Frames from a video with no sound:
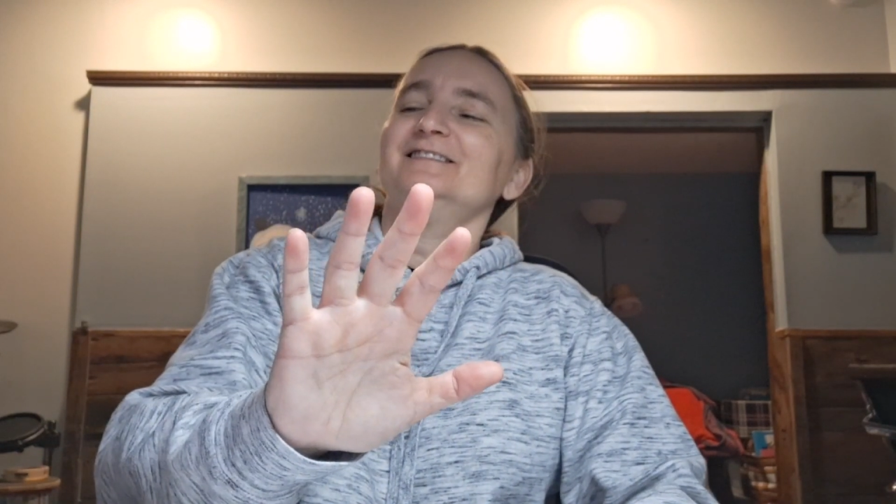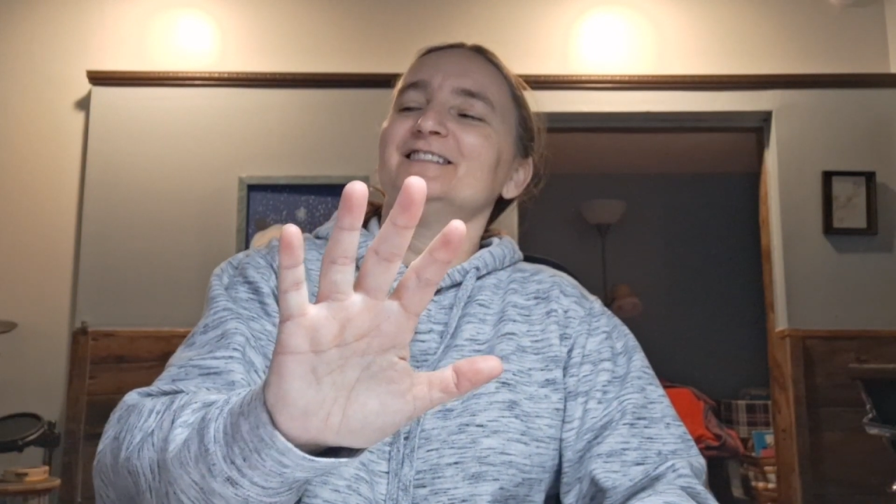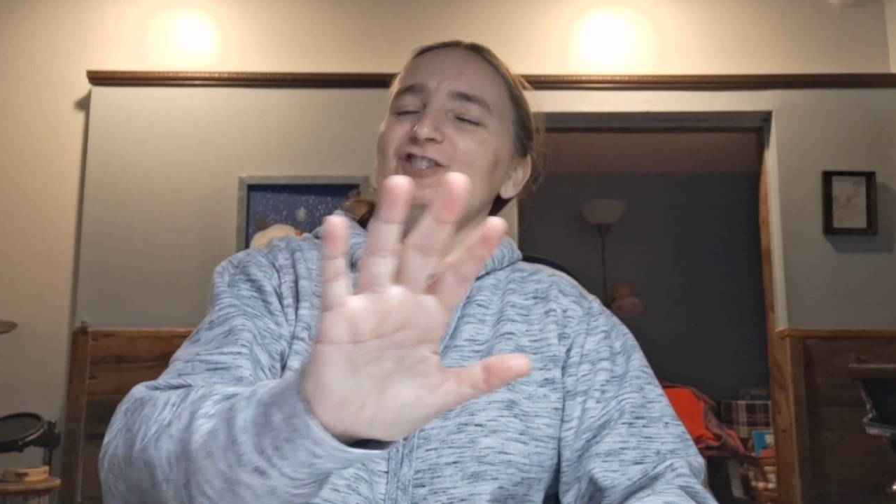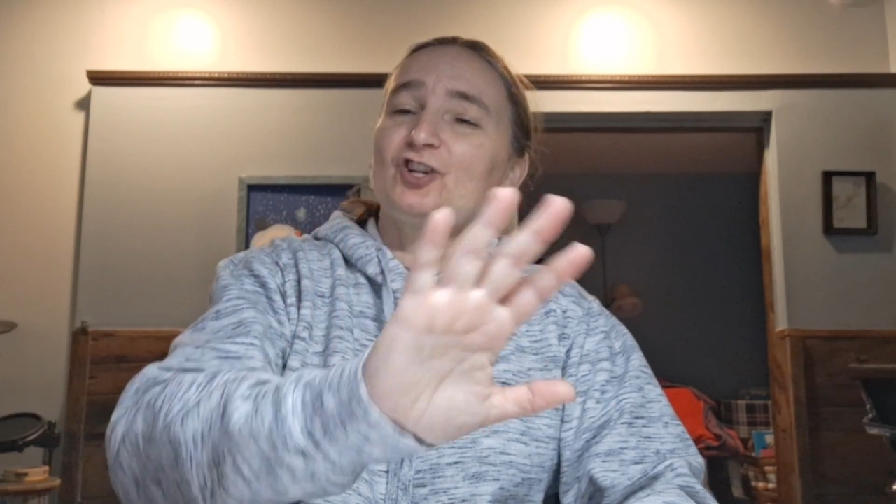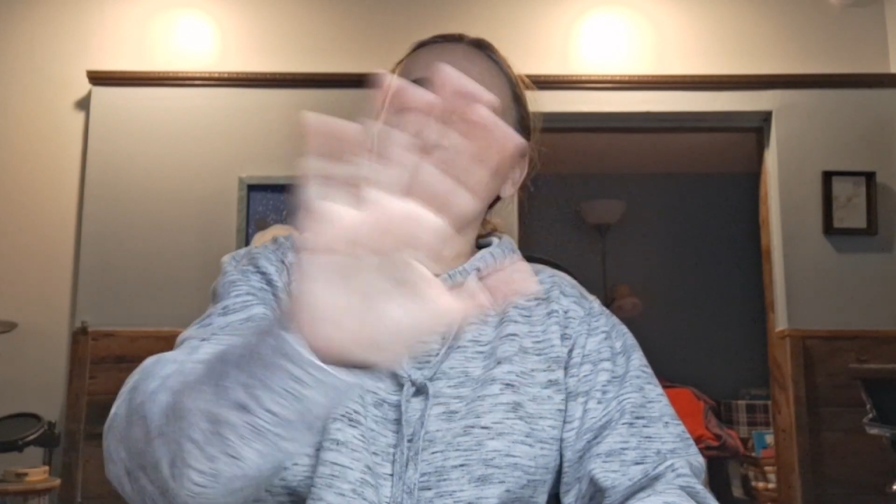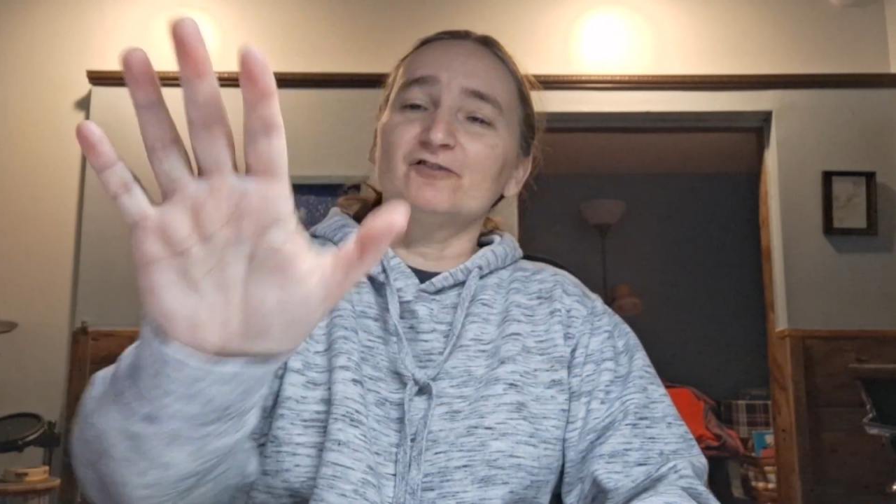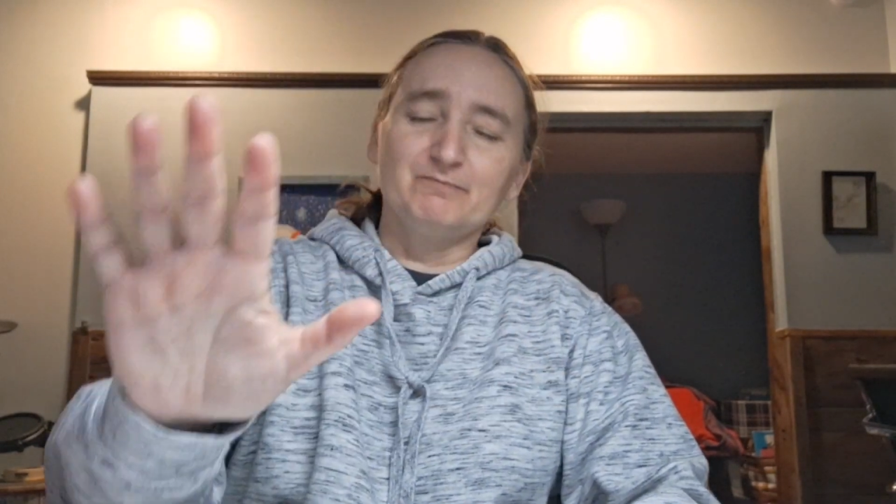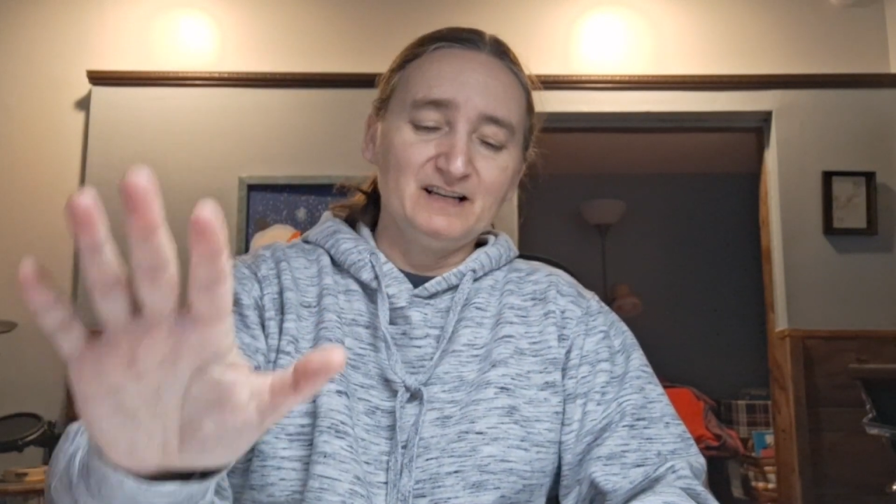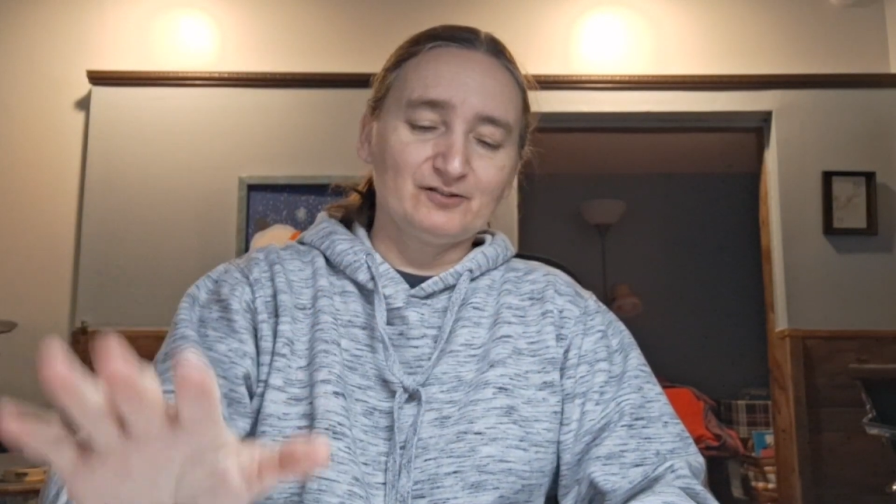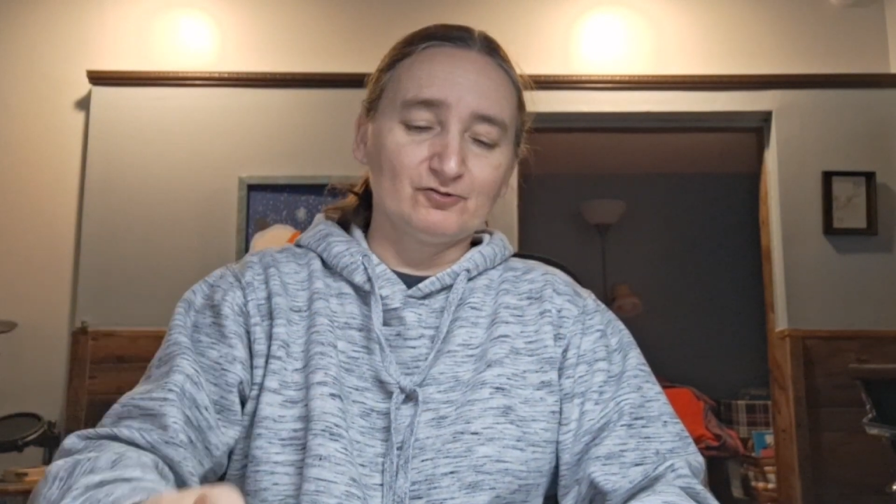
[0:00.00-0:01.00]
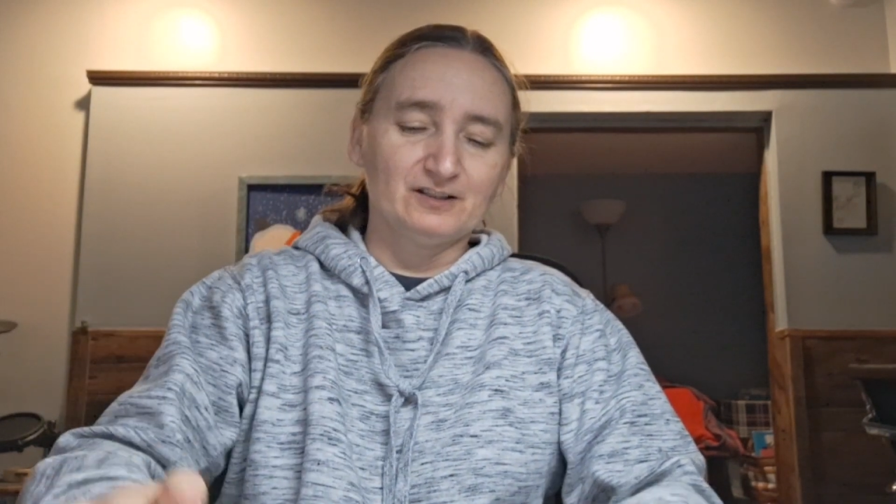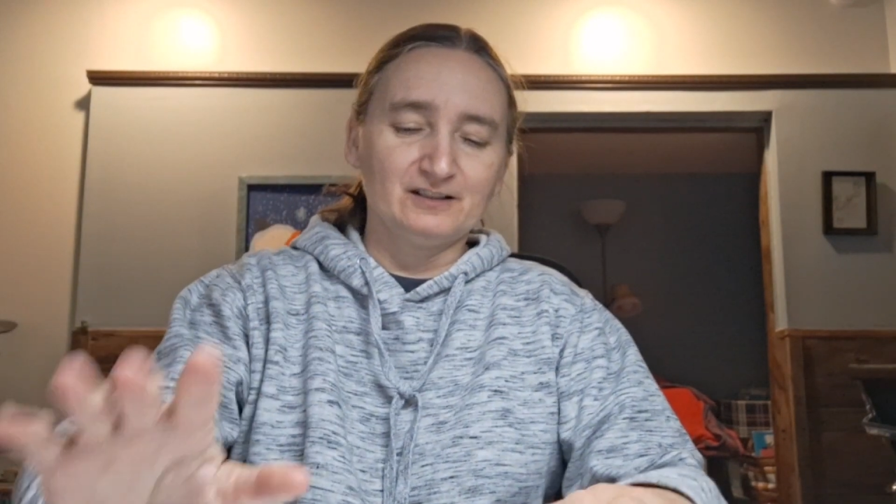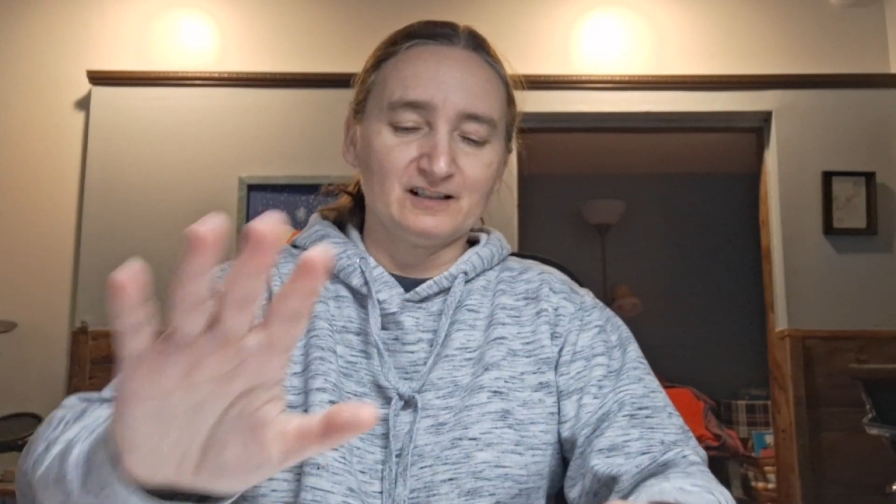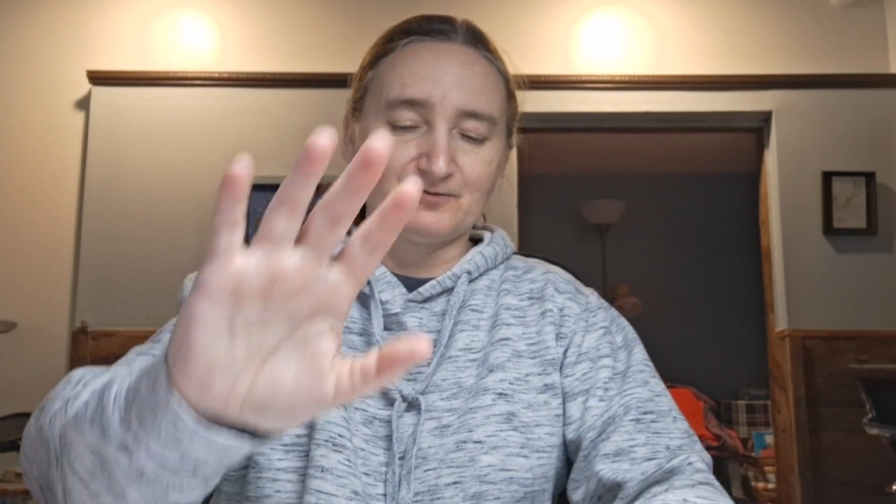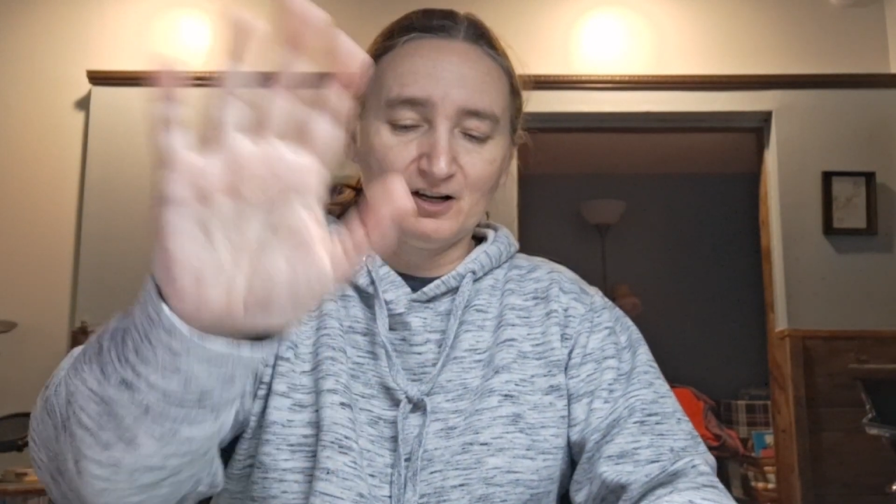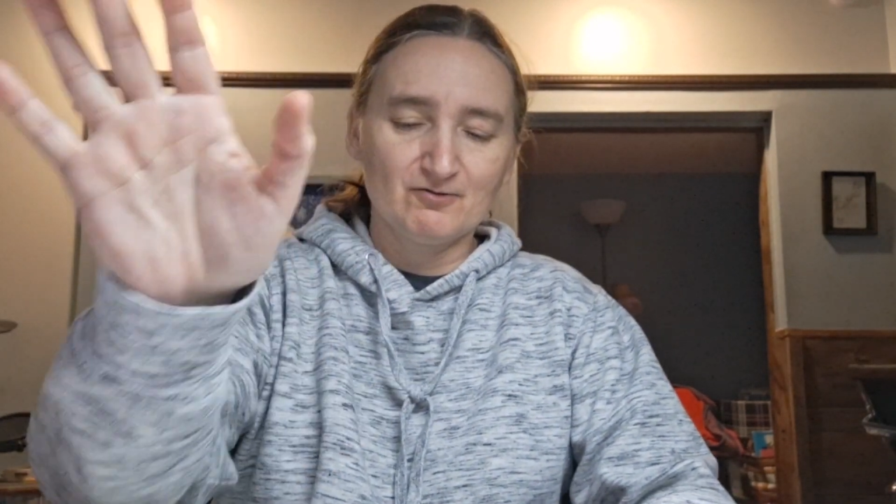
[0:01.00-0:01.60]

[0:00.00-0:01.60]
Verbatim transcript: These children have been through enough.